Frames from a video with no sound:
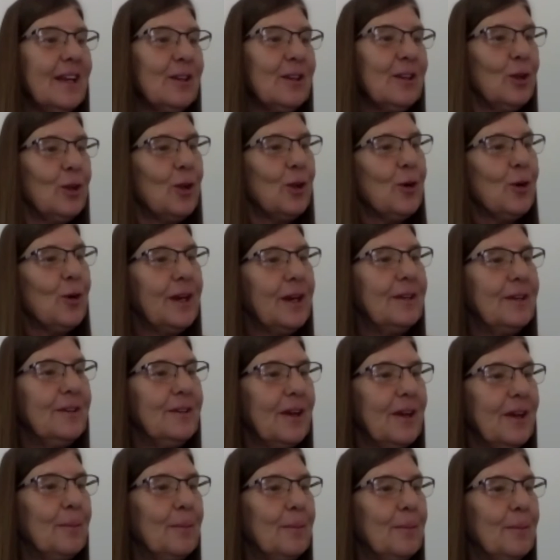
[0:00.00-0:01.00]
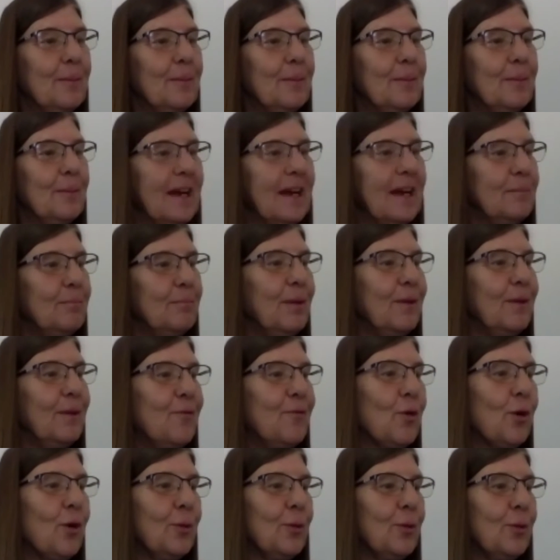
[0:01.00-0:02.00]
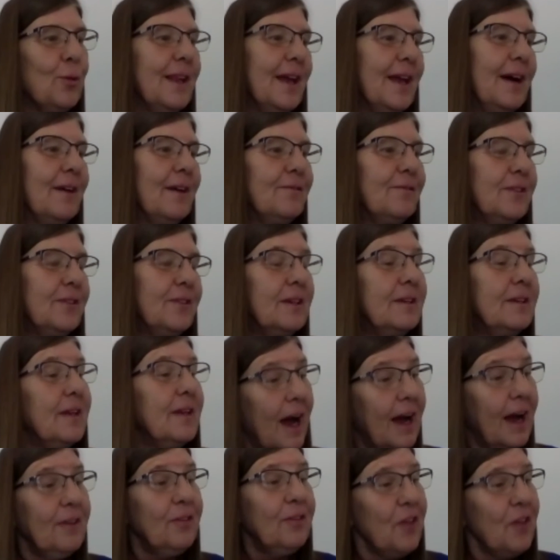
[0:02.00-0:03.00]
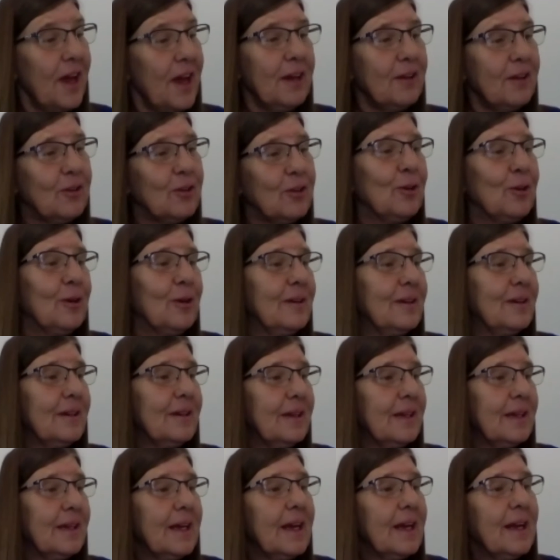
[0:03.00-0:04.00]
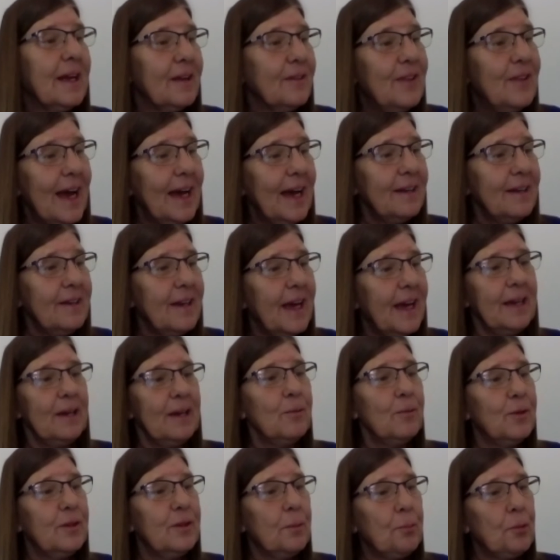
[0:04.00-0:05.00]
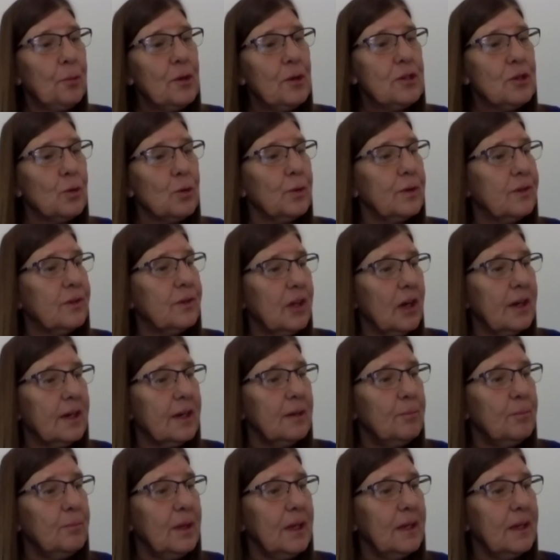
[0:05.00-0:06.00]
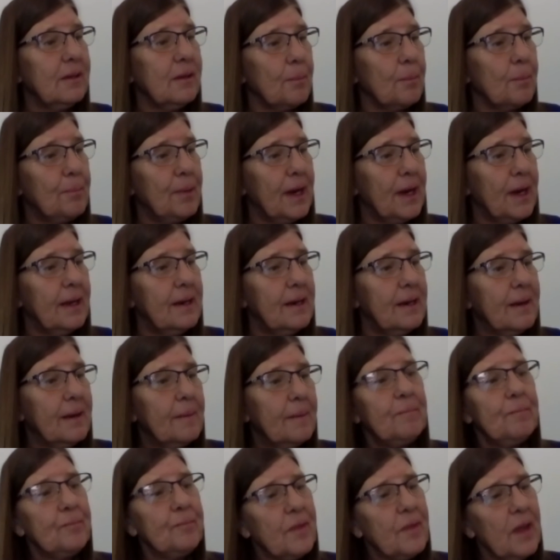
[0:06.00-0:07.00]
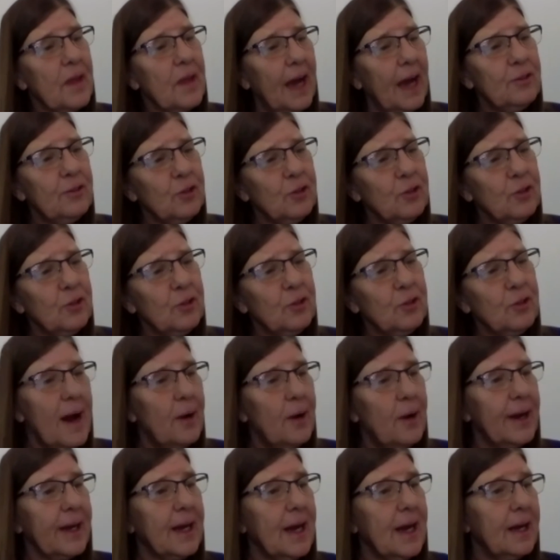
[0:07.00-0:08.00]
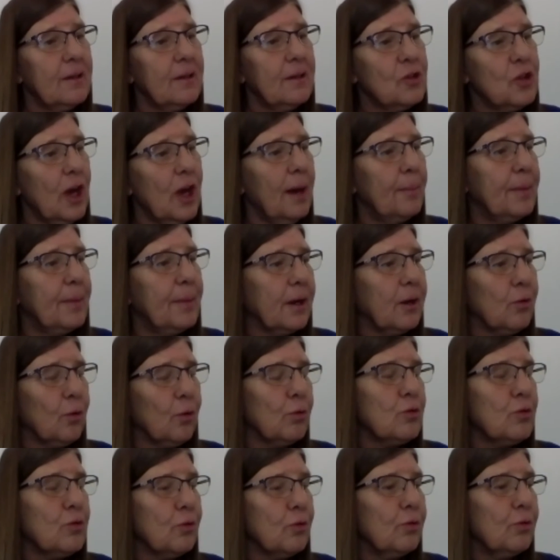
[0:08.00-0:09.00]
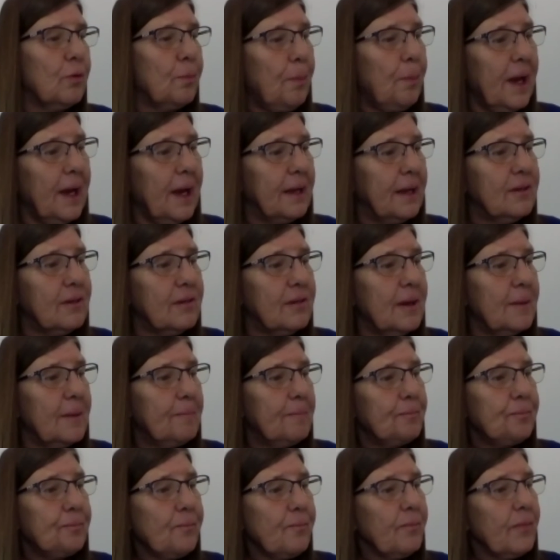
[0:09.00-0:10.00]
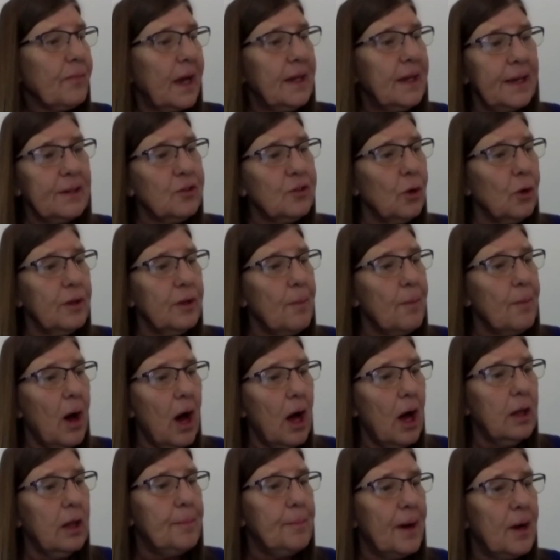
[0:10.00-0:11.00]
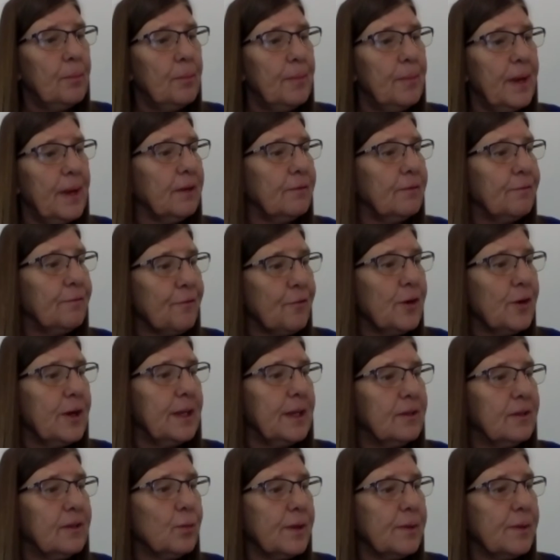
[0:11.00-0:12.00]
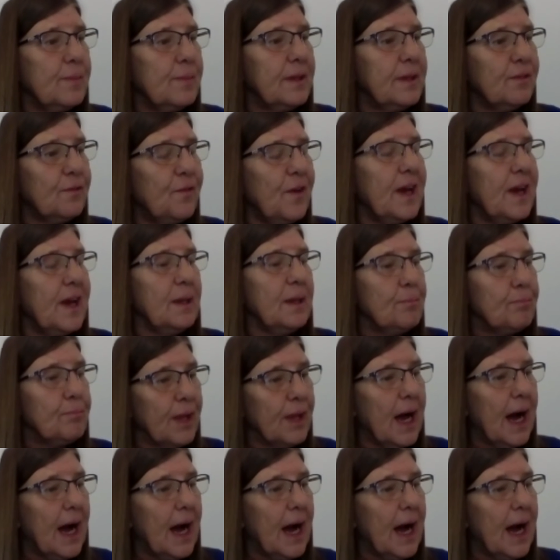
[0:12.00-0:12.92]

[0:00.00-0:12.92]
He licked Gloria Dump's hand before we left, and I thanked her. That night, when the preacher was tucking me into bed, I told him how I got a job at Gertrude's Pets, and I told him all about making friends with Miss Fanny Block